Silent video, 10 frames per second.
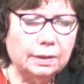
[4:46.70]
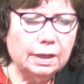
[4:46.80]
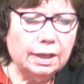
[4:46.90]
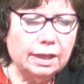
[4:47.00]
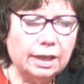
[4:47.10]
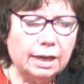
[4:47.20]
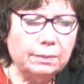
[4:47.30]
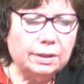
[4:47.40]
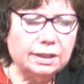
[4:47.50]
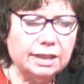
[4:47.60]
"That I'm
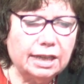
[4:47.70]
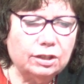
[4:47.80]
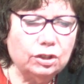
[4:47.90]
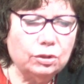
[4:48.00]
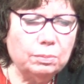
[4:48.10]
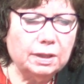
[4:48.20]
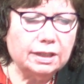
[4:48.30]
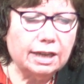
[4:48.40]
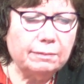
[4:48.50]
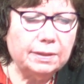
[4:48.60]
going to send you because
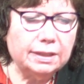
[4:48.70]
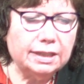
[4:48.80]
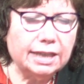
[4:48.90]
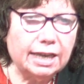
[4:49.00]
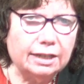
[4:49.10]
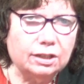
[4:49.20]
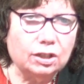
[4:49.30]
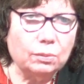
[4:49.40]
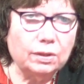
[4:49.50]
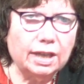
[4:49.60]
I've been sent.
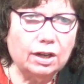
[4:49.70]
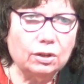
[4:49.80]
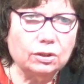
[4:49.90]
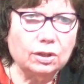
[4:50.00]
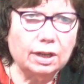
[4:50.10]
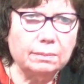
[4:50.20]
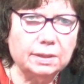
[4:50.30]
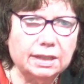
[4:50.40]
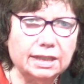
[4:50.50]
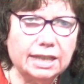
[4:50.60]
So with that also comes
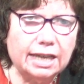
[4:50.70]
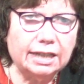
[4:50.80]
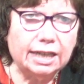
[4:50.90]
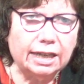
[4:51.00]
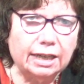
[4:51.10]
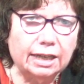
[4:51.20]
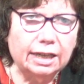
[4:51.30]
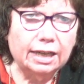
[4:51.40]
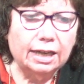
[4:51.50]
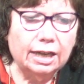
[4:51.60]
sending.
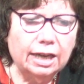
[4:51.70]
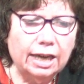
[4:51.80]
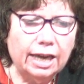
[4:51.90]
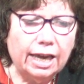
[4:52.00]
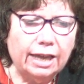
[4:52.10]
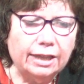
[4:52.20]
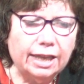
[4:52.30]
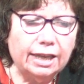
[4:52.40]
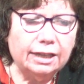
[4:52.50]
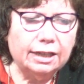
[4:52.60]
And
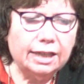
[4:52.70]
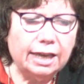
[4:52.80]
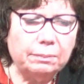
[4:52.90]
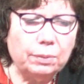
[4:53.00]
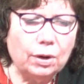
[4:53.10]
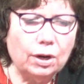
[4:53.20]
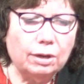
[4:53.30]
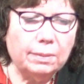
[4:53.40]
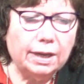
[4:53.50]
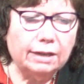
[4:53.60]
then that part
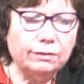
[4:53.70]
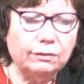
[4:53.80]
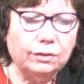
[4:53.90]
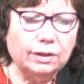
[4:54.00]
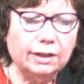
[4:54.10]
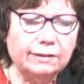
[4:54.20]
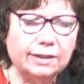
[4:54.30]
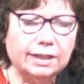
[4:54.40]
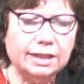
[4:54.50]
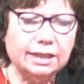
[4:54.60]
about if you forgive the
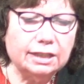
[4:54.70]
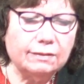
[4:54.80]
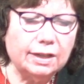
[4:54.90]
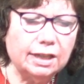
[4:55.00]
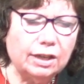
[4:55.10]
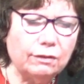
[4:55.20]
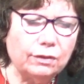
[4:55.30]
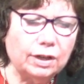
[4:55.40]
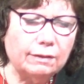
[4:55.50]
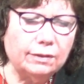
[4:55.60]
sins of any, they are
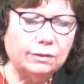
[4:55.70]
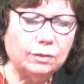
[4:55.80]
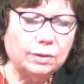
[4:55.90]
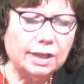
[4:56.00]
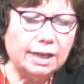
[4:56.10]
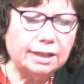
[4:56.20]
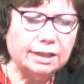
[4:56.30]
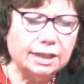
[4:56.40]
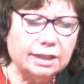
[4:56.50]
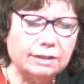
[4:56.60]
forgiven. If you retain the
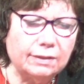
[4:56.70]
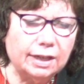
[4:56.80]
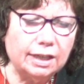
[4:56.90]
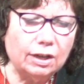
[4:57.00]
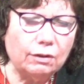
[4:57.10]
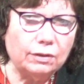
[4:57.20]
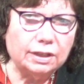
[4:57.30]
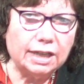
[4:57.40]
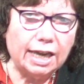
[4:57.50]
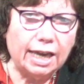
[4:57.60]
sins of any, they are
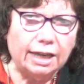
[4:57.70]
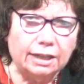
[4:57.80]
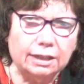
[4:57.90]
retained.